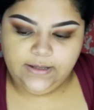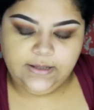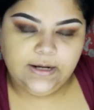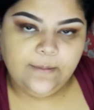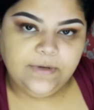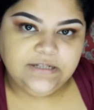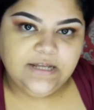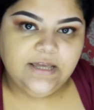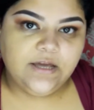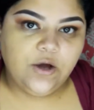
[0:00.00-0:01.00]
And then I'm going to
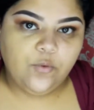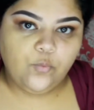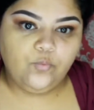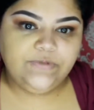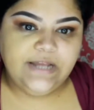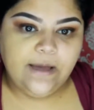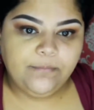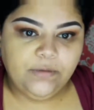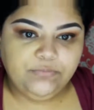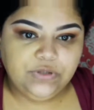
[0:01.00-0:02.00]
take a
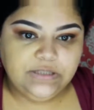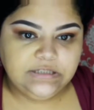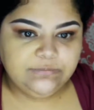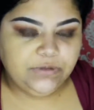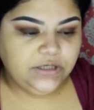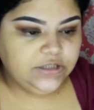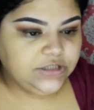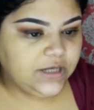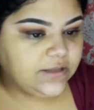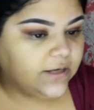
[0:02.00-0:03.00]
damp beauty
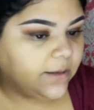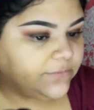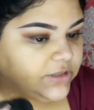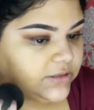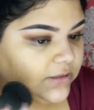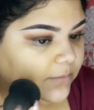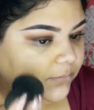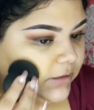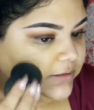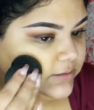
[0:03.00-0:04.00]
sponge and then I'm just going to
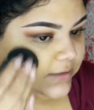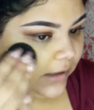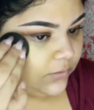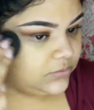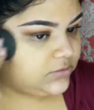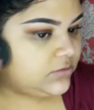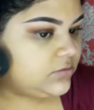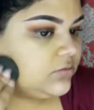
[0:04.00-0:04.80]
blend this out.